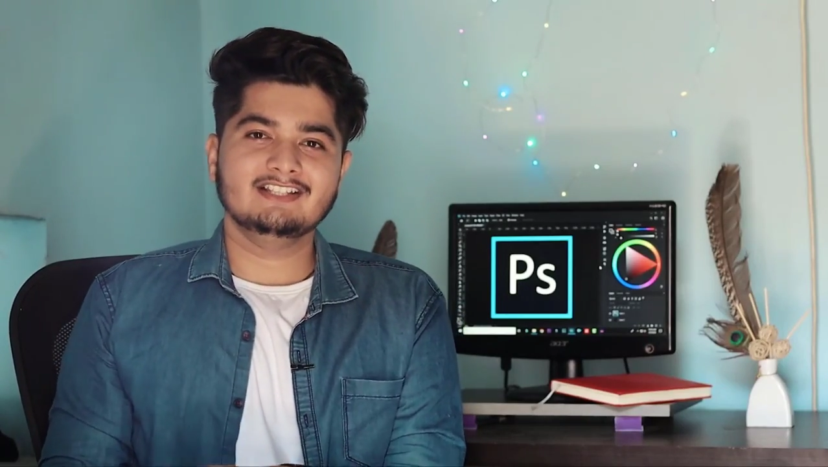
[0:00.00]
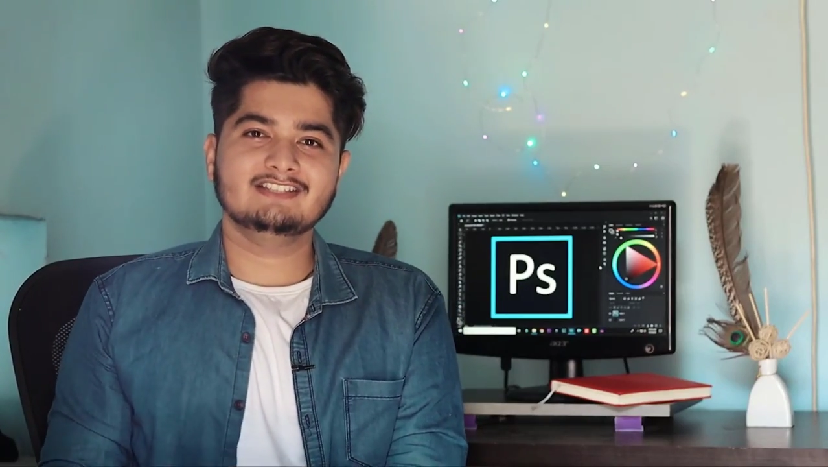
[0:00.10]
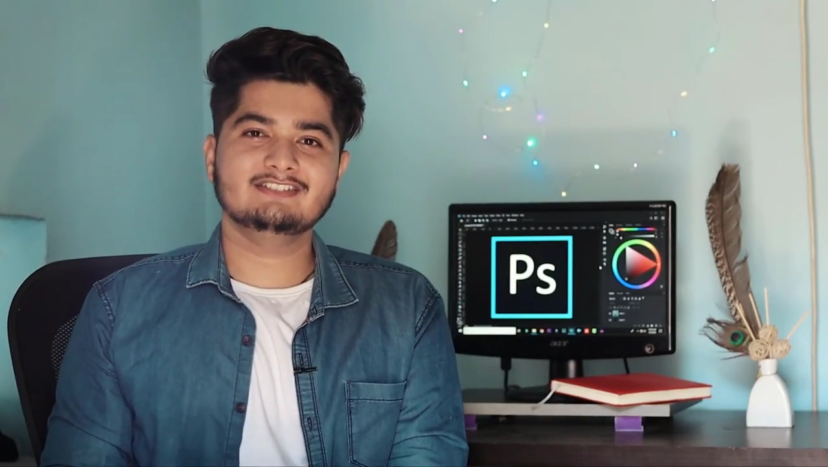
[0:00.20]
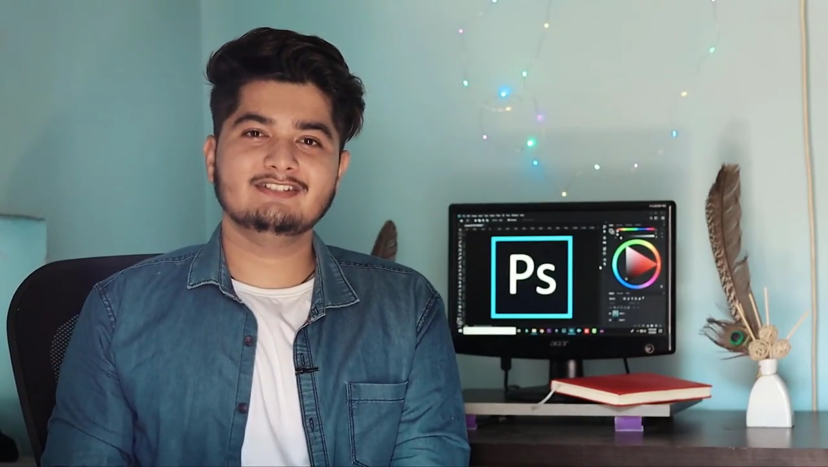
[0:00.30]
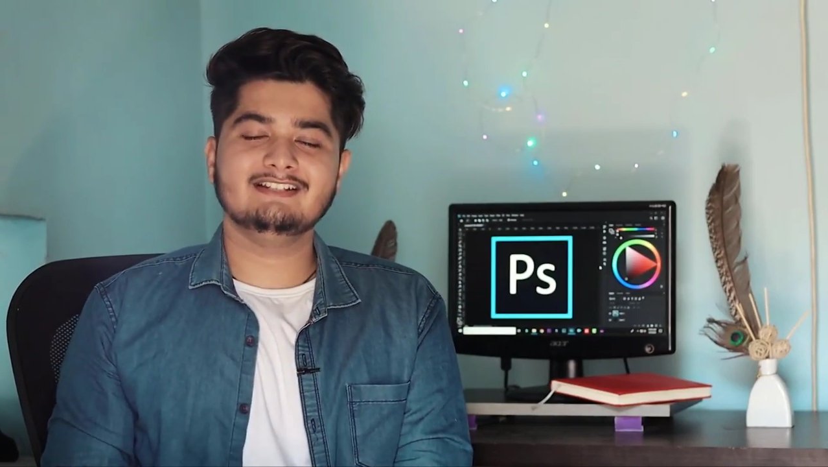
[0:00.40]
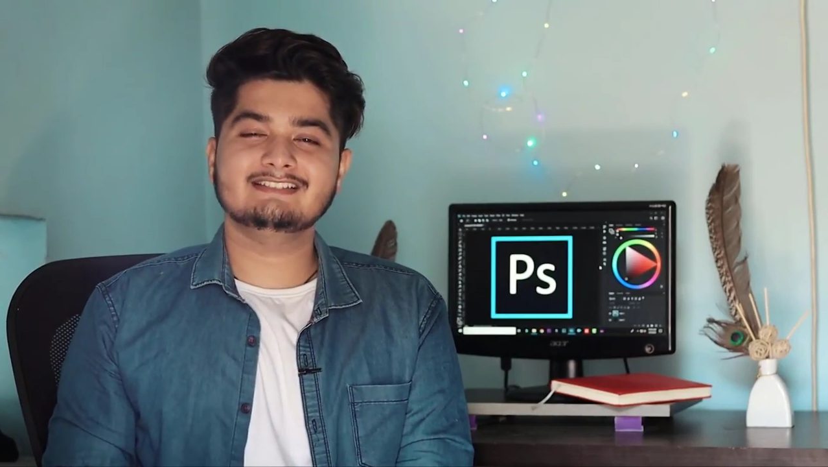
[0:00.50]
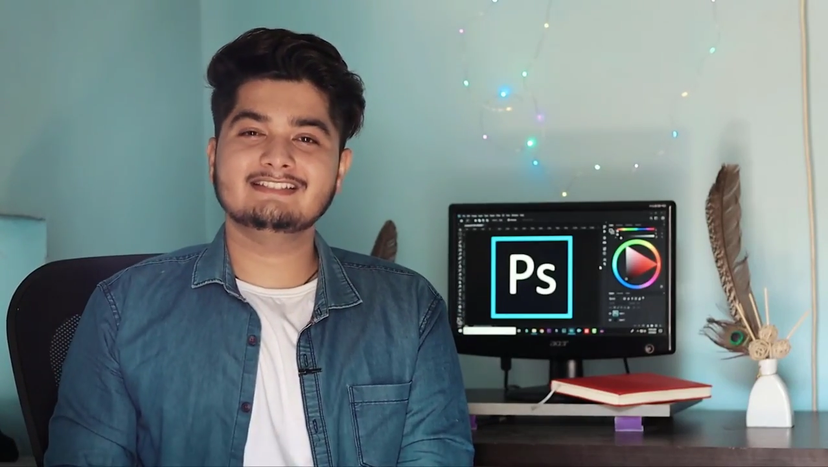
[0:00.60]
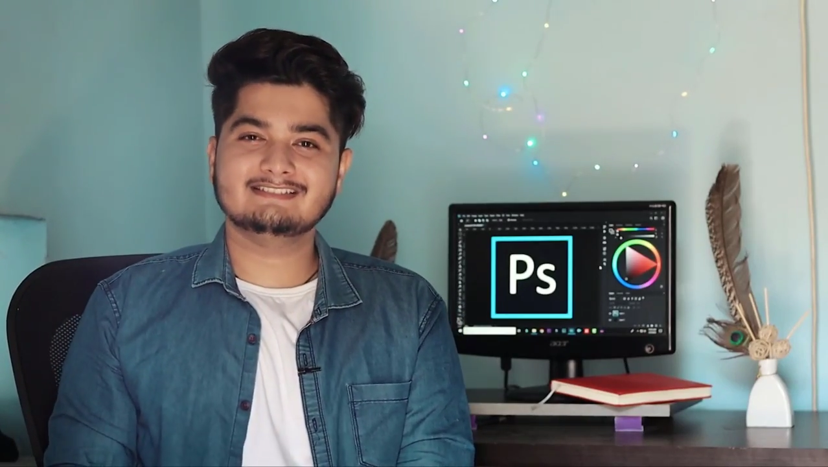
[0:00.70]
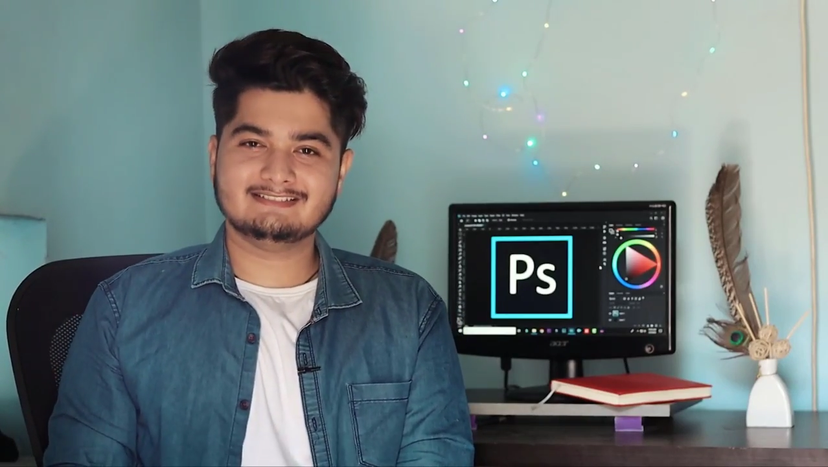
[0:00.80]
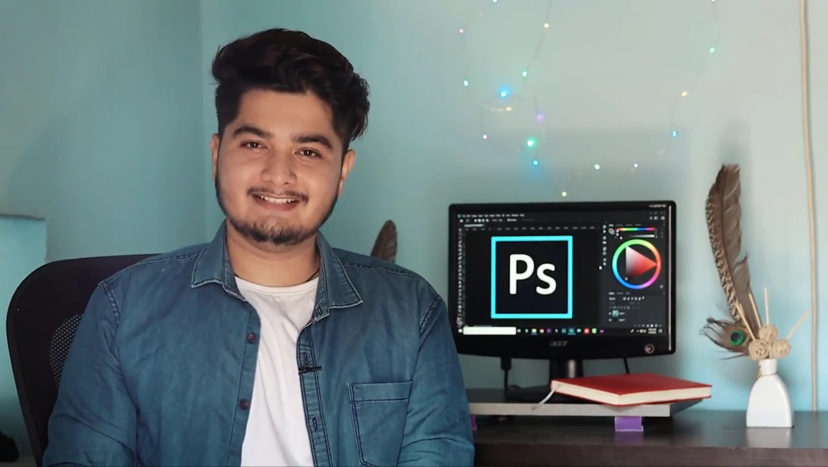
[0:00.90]
So let's
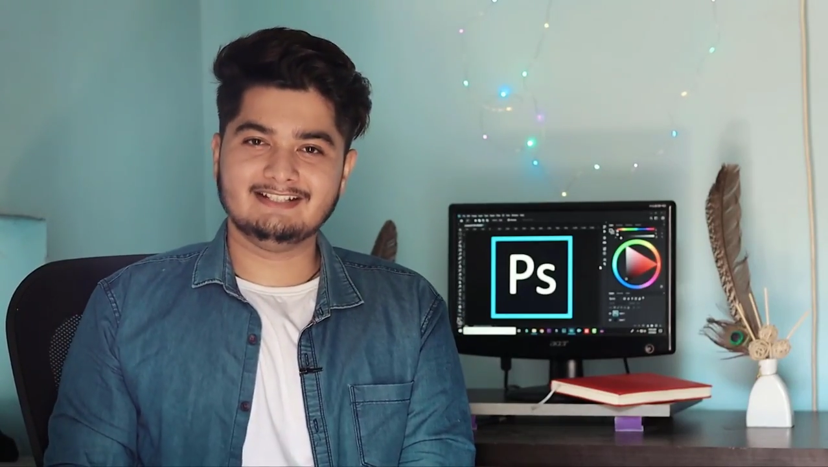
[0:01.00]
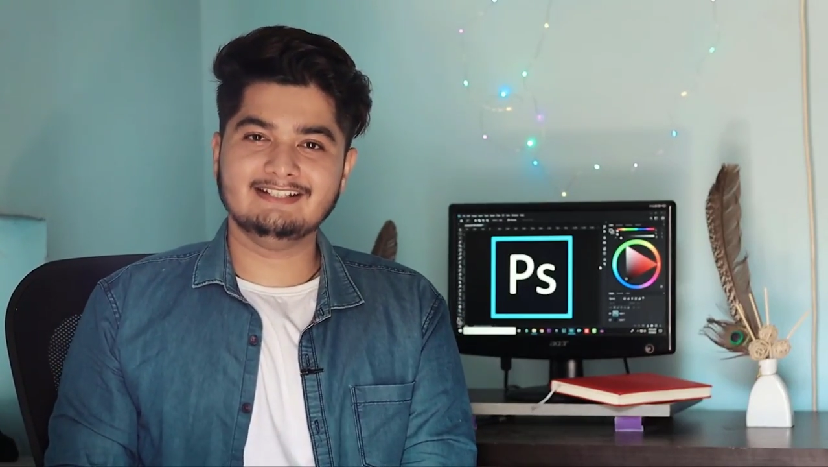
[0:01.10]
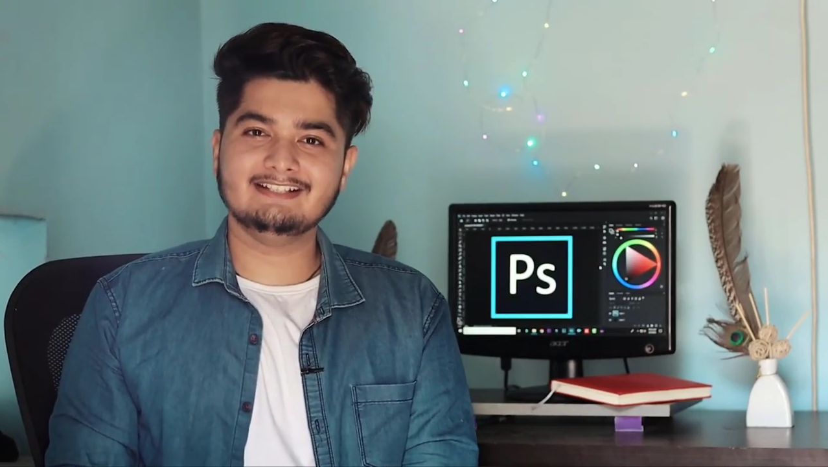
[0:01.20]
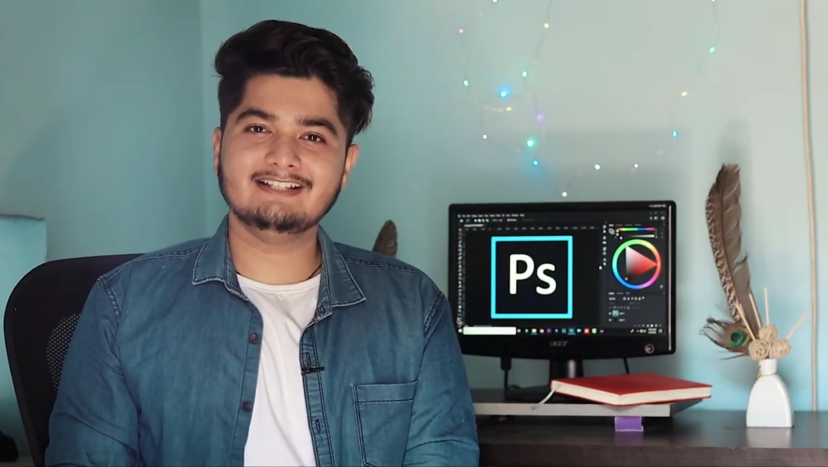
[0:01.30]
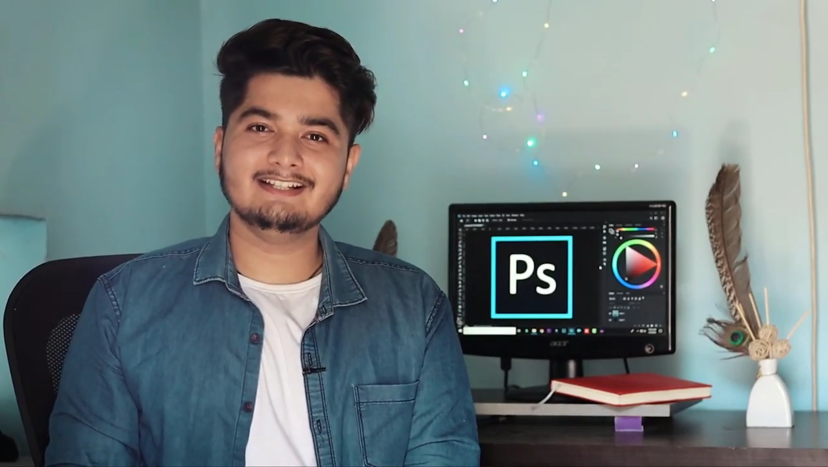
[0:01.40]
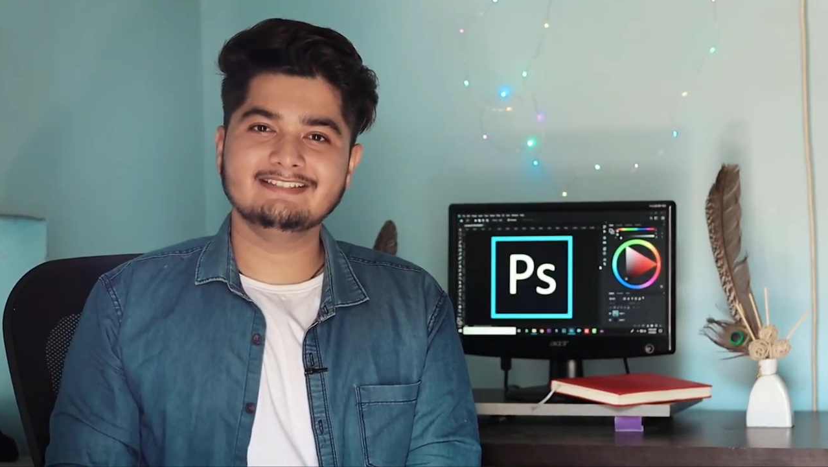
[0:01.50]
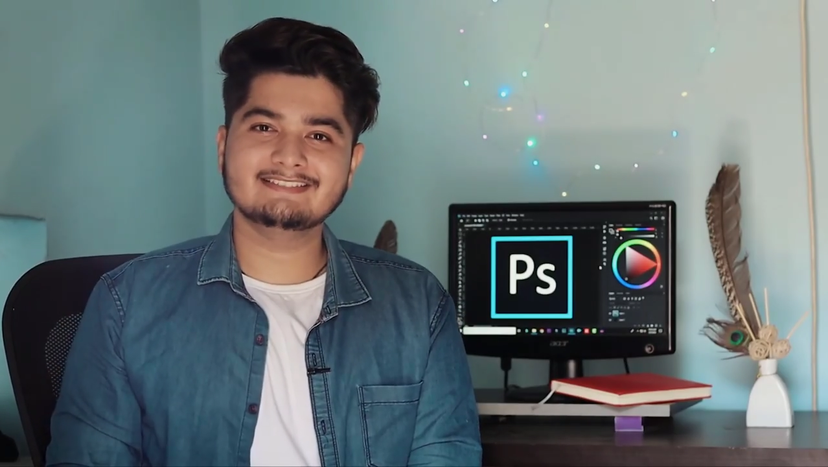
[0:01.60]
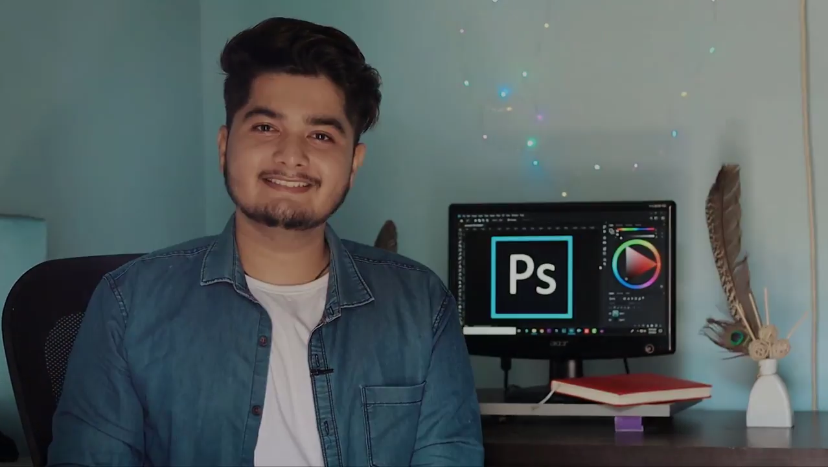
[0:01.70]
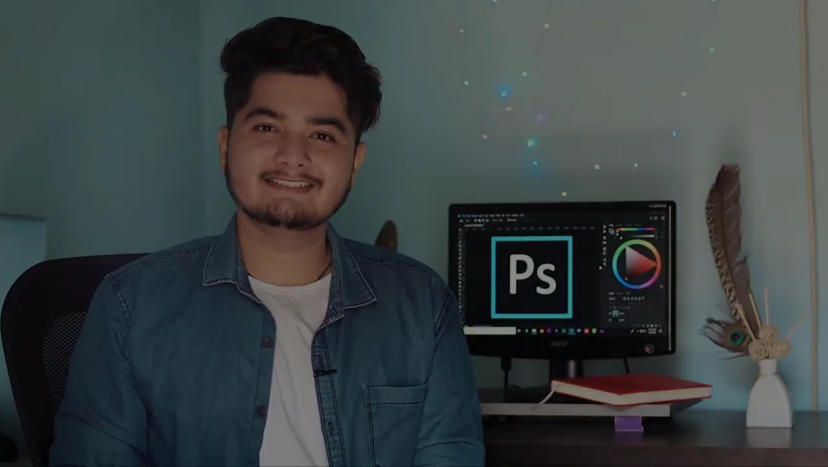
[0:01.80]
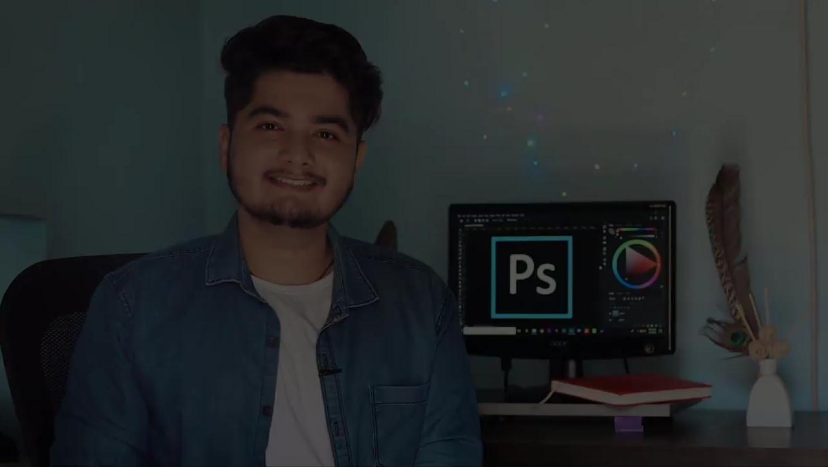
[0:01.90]
get started
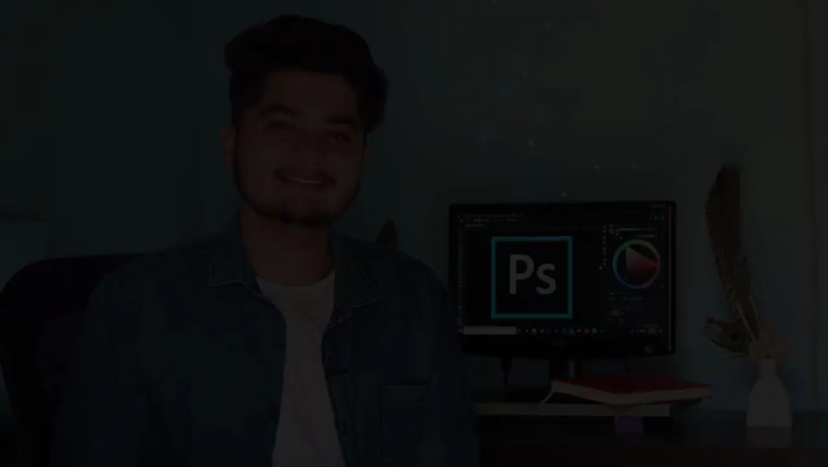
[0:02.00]
guys.